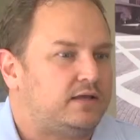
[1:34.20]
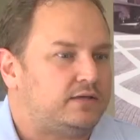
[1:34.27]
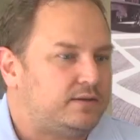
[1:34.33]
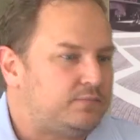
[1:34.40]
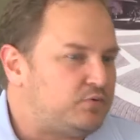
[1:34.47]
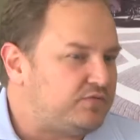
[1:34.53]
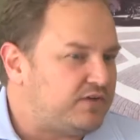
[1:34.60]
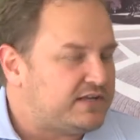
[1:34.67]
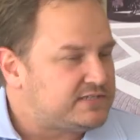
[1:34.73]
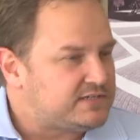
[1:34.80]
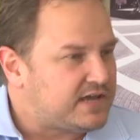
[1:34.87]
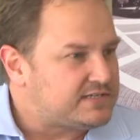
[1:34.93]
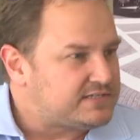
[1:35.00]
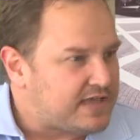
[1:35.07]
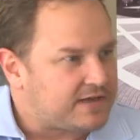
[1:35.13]
it provides a
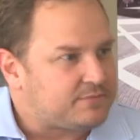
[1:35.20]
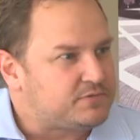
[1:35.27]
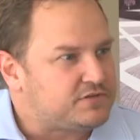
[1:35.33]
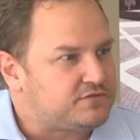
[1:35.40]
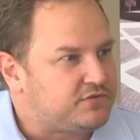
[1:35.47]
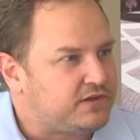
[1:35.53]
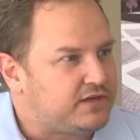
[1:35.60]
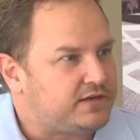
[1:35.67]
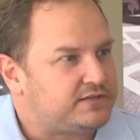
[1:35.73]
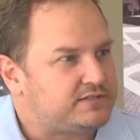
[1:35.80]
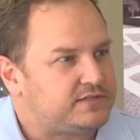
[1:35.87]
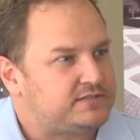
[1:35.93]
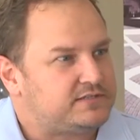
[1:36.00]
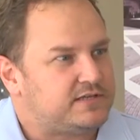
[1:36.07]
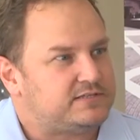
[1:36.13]
nice atmosphere, and
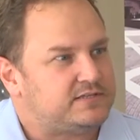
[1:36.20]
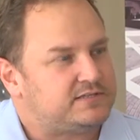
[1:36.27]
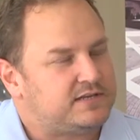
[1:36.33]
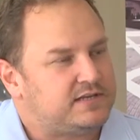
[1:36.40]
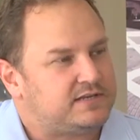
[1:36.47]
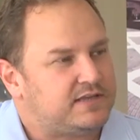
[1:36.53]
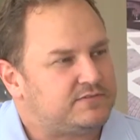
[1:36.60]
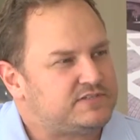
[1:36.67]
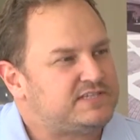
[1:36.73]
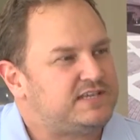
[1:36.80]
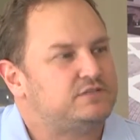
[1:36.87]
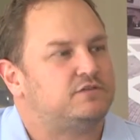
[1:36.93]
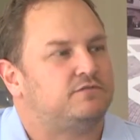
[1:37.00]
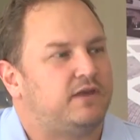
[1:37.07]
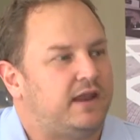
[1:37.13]
it gives a
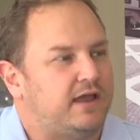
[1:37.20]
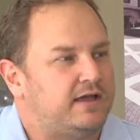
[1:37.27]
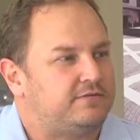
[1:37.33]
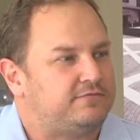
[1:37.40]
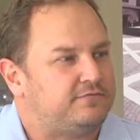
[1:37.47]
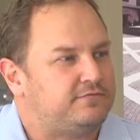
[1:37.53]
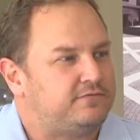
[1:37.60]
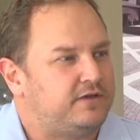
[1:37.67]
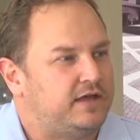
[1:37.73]
sense of life.